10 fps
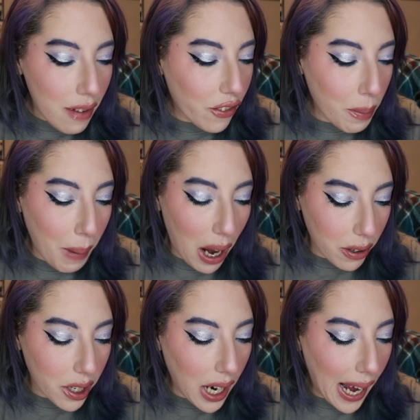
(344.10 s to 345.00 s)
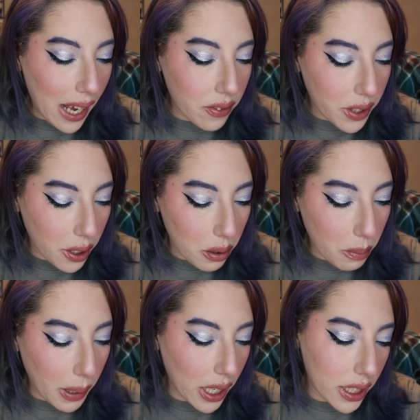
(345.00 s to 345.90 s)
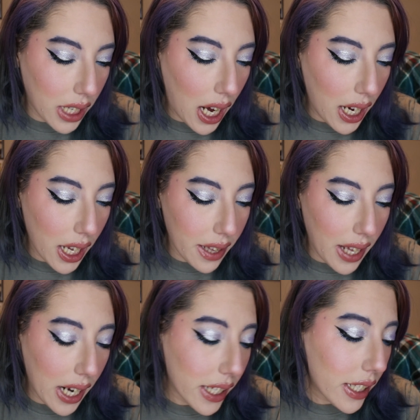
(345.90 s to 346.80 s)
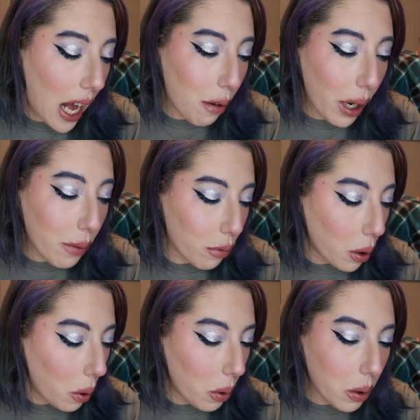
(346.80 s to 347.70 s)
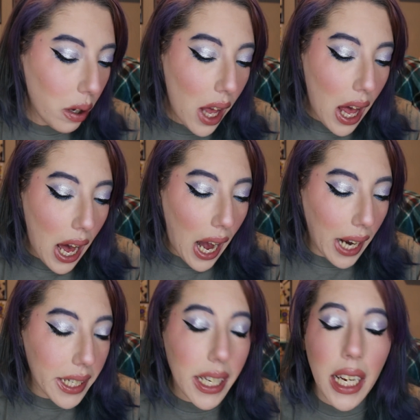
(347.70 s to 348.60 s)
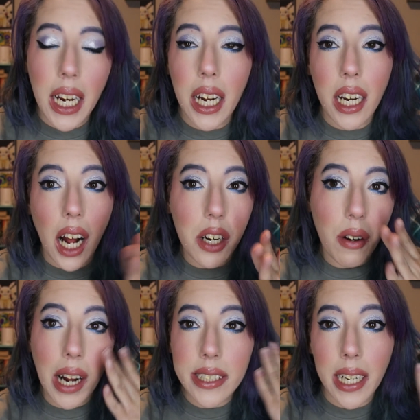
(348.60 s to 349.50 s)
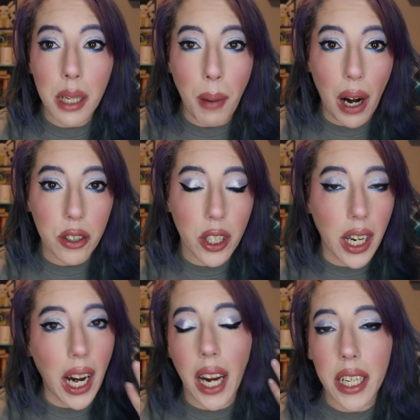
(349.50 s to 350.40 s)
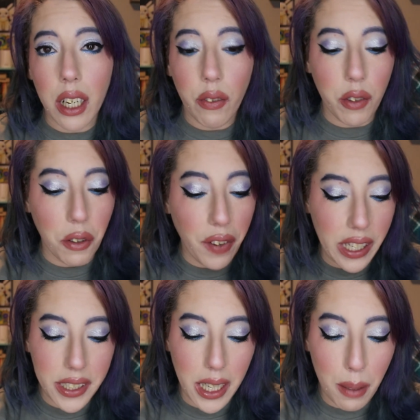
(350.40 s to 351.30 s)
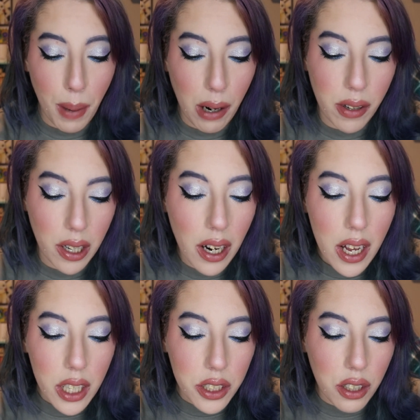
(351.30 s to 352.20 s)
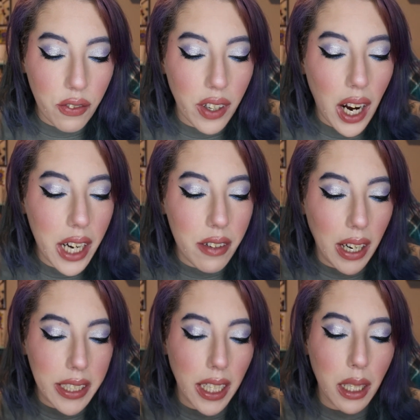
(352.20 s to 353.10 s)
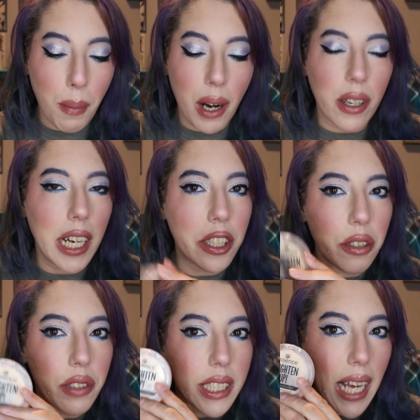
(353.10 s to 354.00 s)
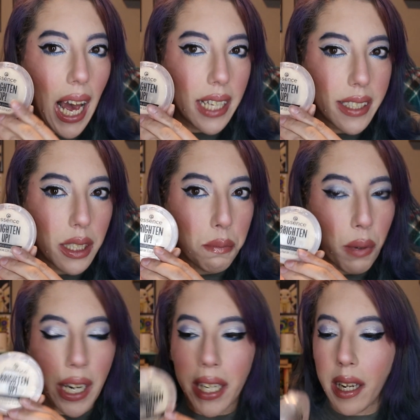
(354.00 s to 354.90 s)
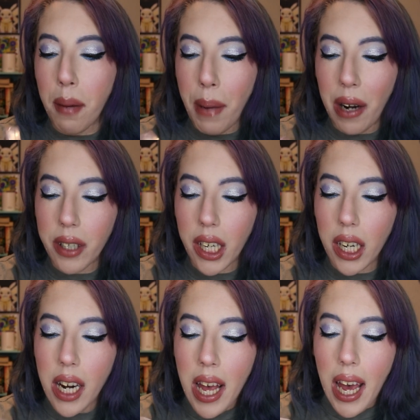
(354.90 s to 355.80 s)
For powder, I have two because I that is how I roll. I need an under eye setting powder and I need a full face setting powder. So for under eye setting powder, I choose the Essence Brighten Up powder.